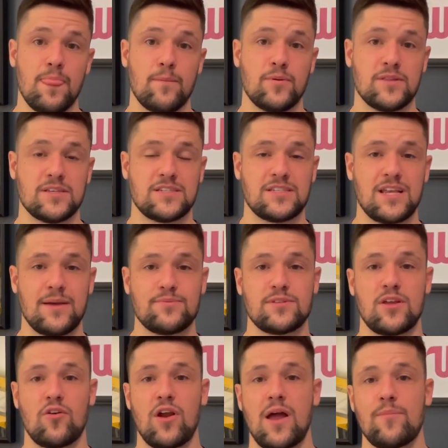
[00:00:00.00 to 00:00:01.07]
but the steps
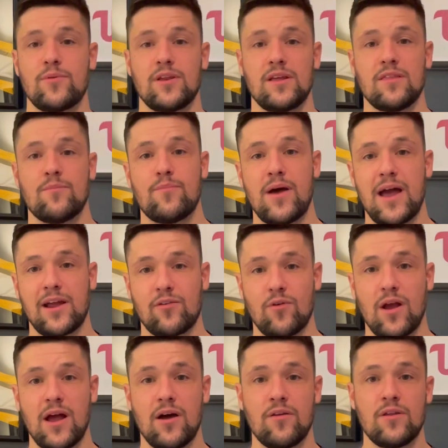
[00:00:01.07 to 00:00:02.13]
that are happening in the
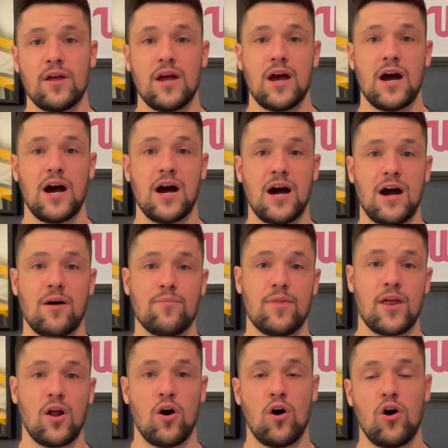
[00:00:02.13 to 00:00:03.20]
background
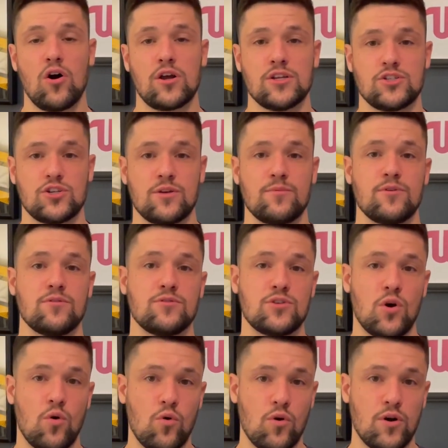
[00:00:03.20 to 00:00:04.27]
that all contribute
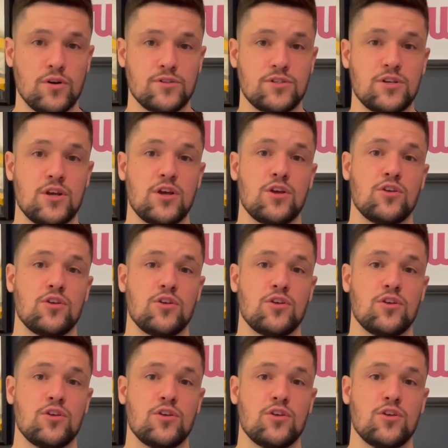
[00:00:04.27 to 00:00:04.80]
towards